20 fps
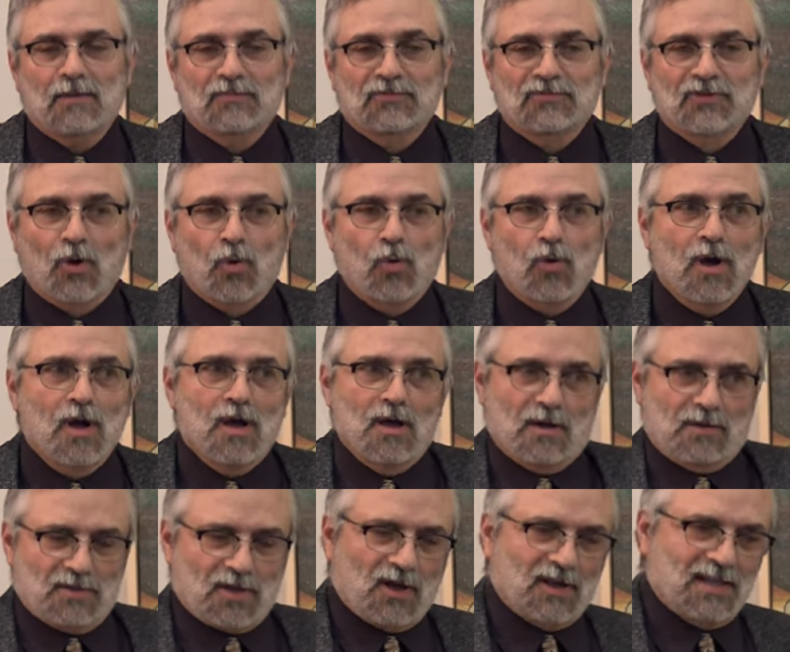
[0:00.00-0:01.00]
So
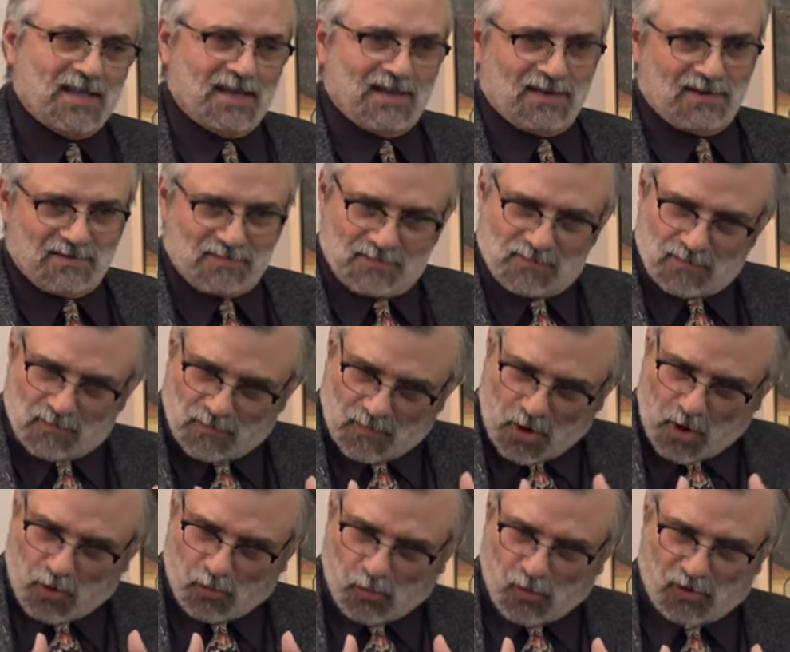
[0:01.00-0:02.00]
again,
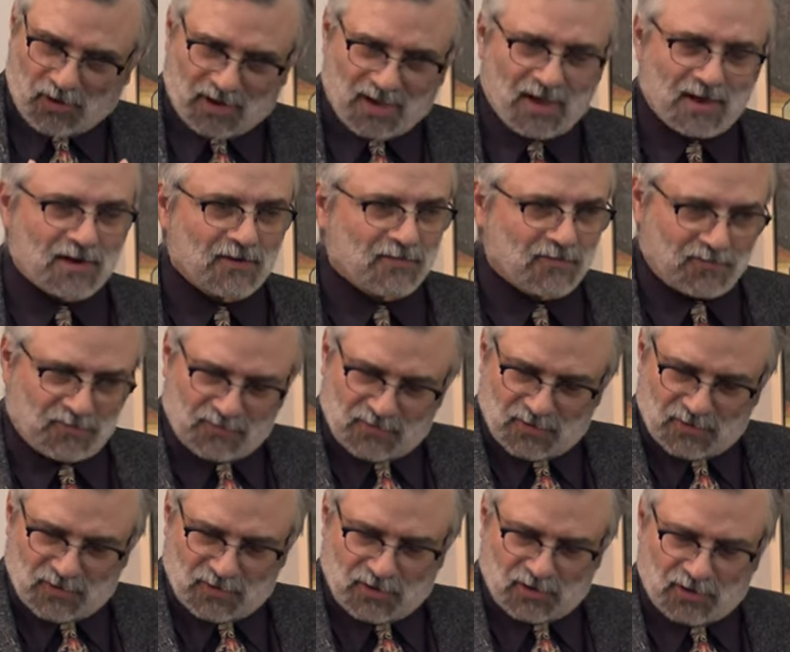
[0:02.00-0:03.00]
our work kind of
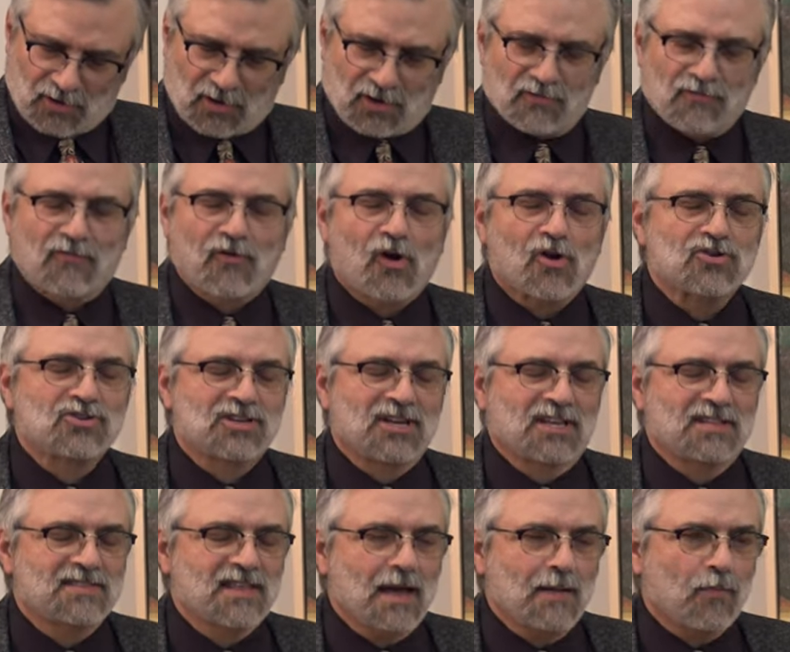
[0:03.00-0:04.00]

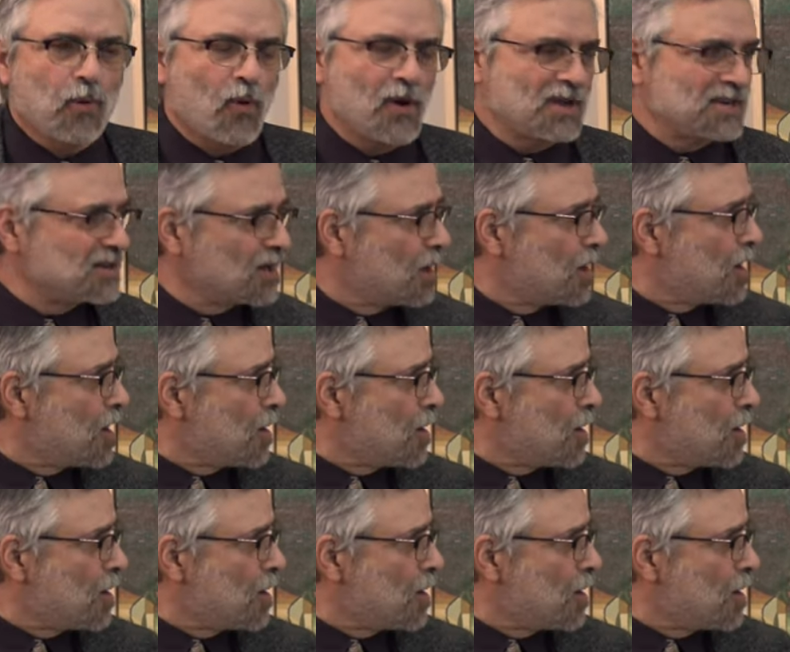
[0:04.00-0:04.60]
converging at that point.